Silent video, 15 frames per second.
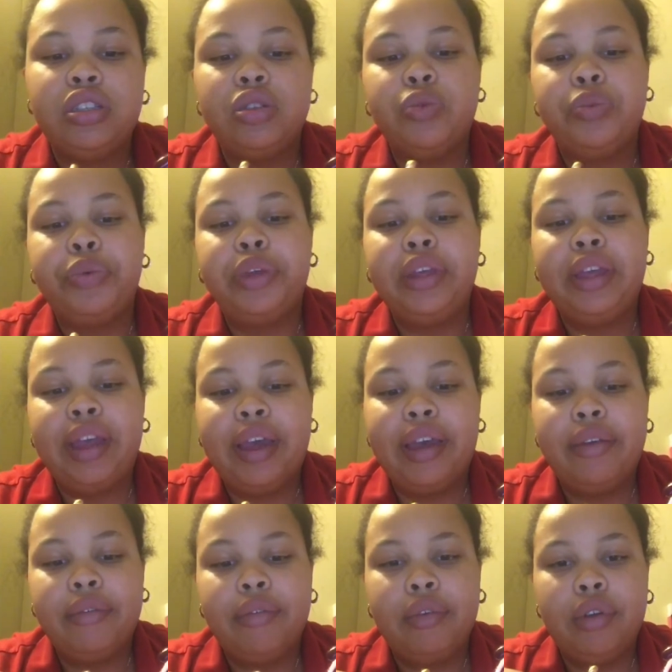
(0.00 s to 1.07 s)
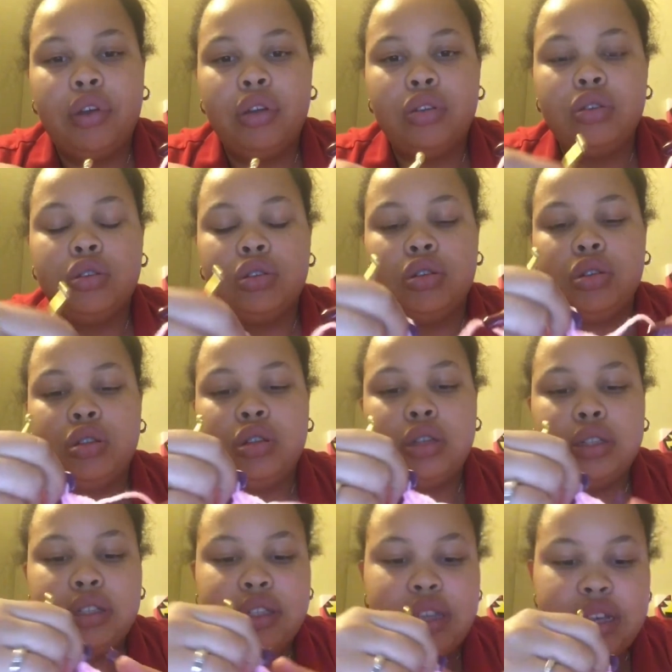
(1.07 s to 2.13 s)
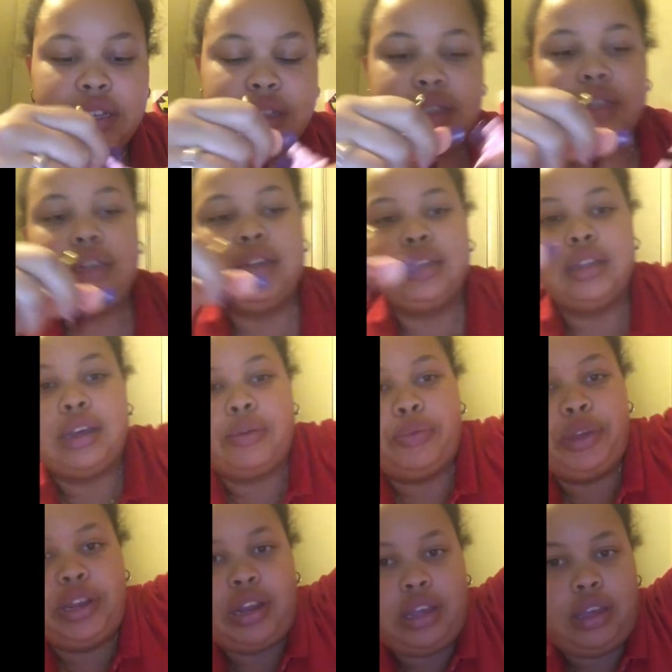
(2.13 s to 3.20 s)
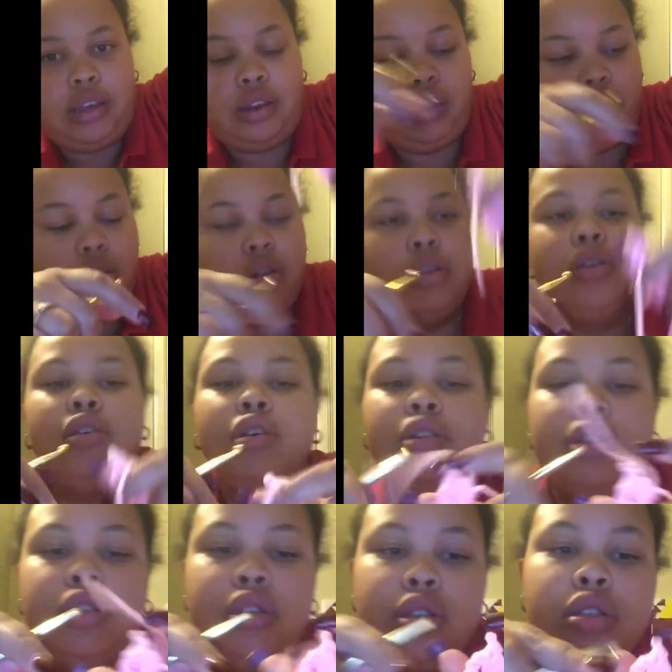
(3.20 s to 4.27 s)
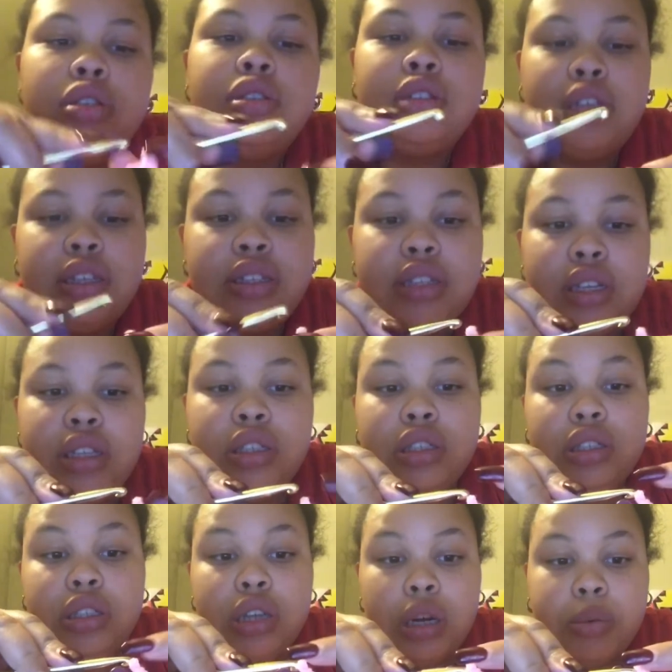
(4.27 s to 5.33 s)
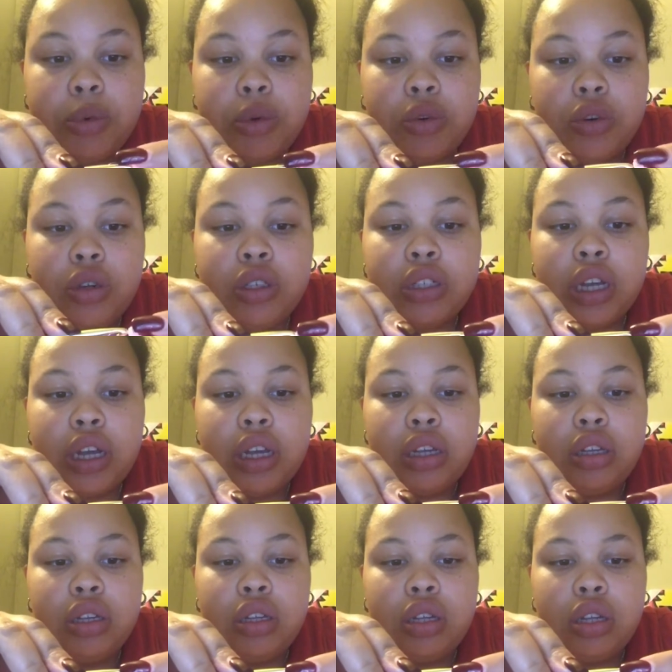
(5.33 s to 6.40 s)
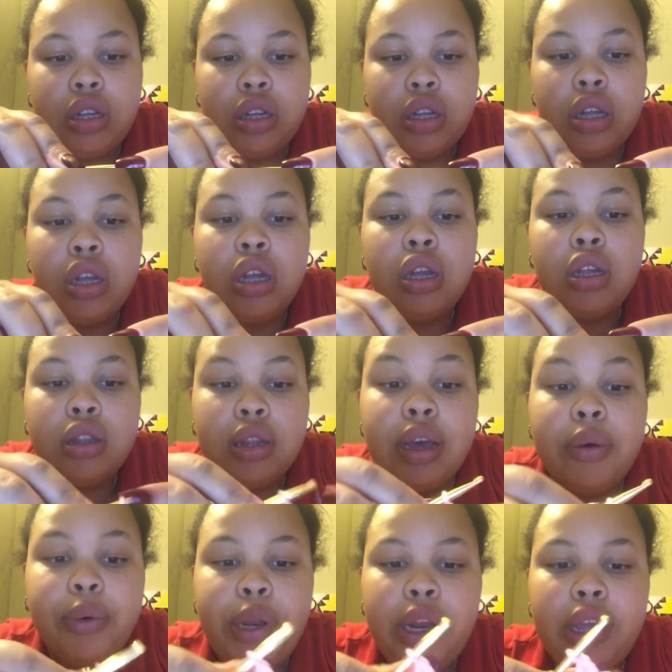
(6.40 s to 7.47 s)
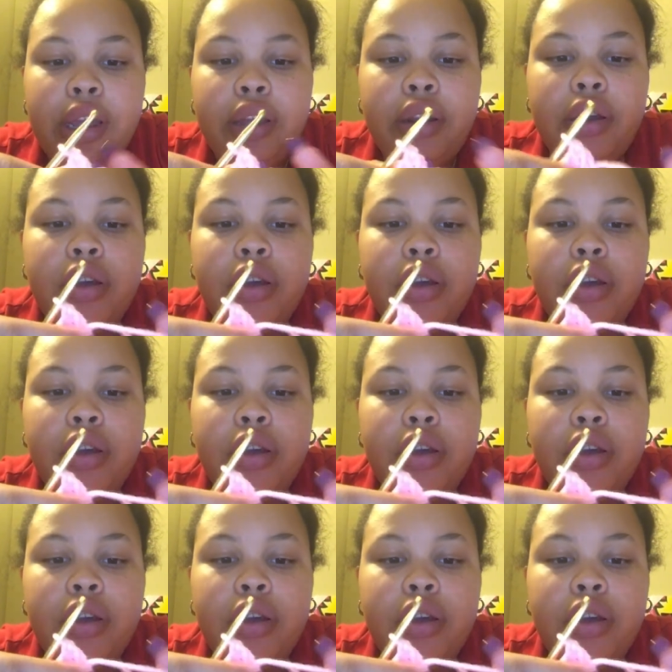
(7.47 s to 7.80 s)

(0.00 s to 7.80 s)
we get the 16 that we need, 16 double crochet that we need,